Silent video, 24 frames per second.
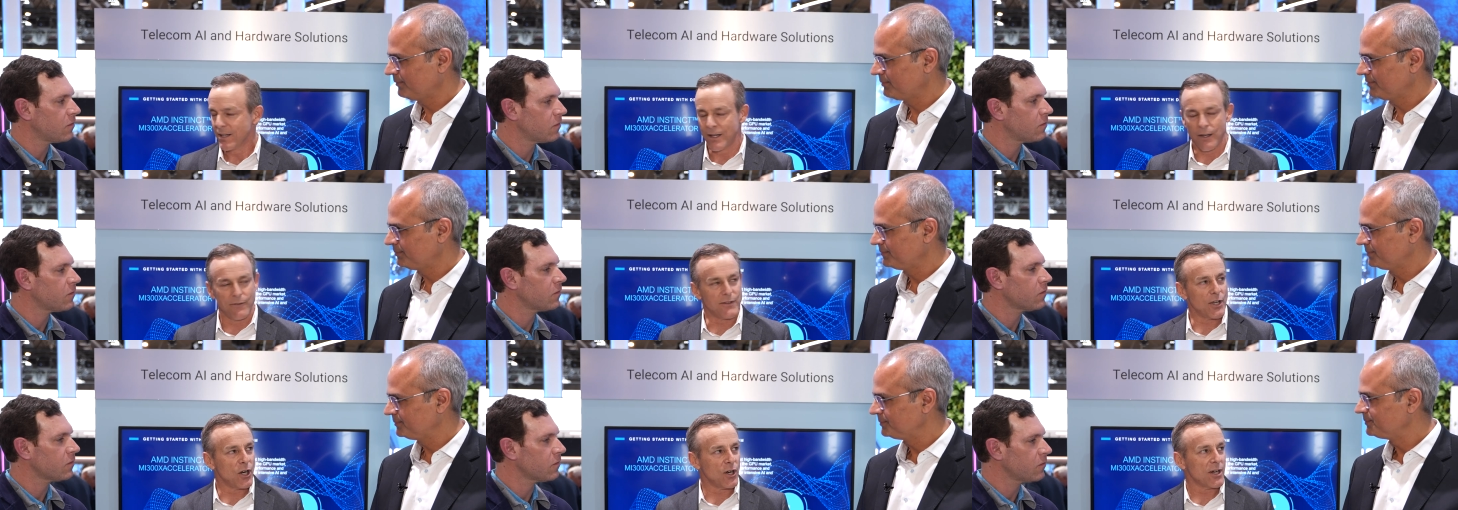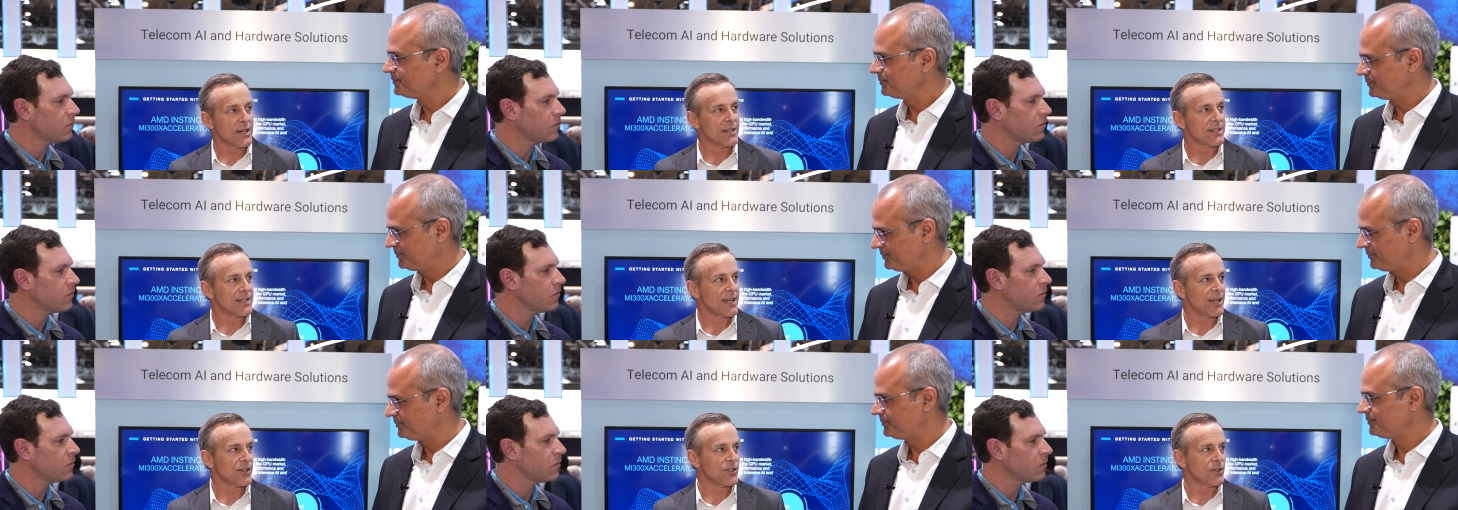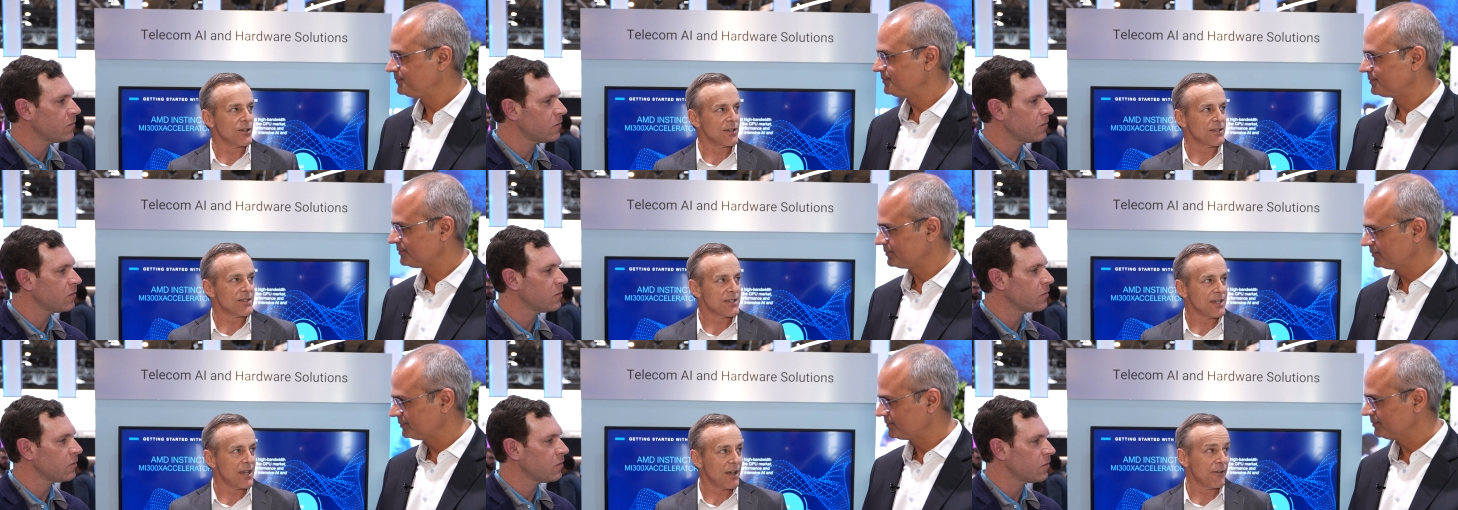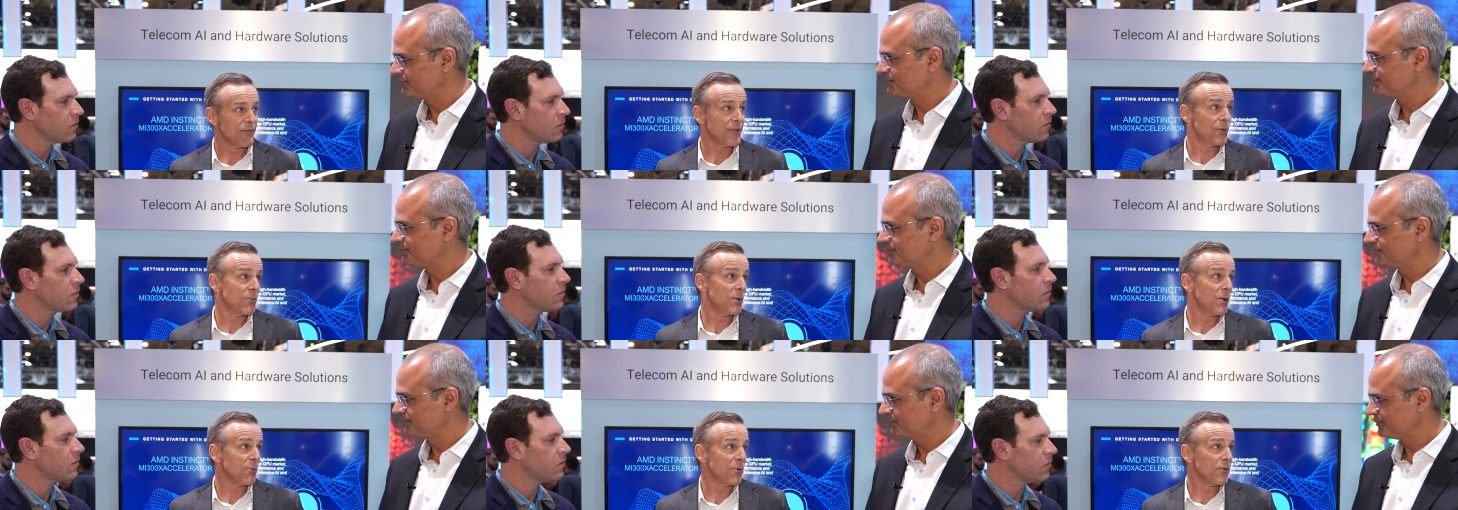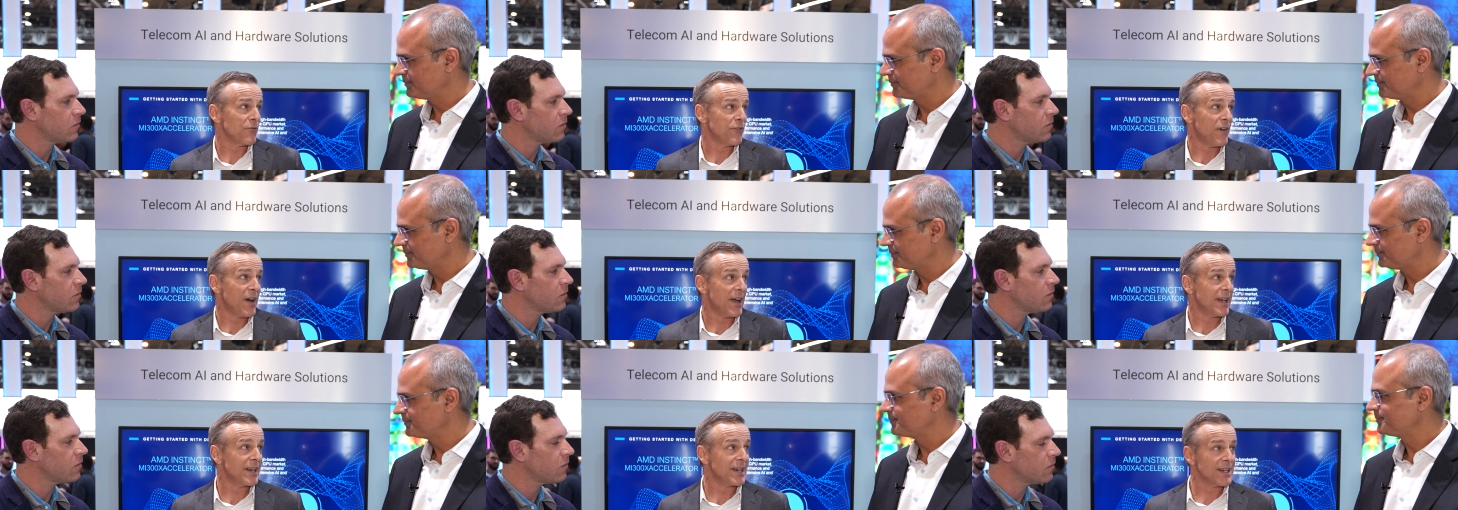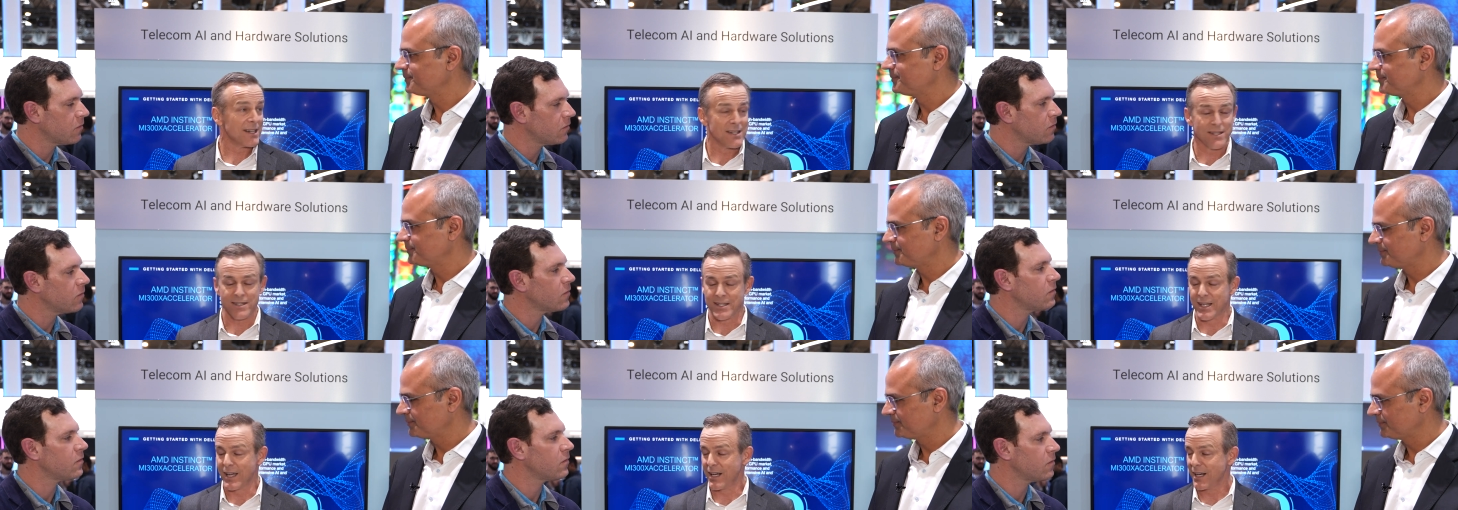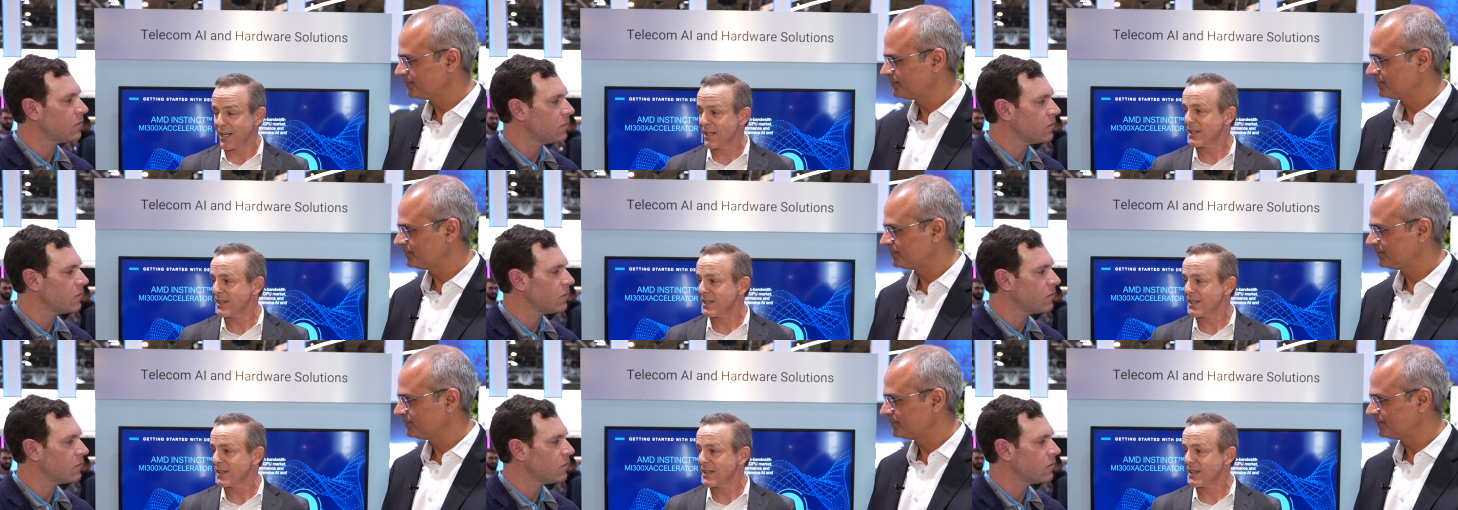Speaker 1: of the architecture itself. And what we're finding is that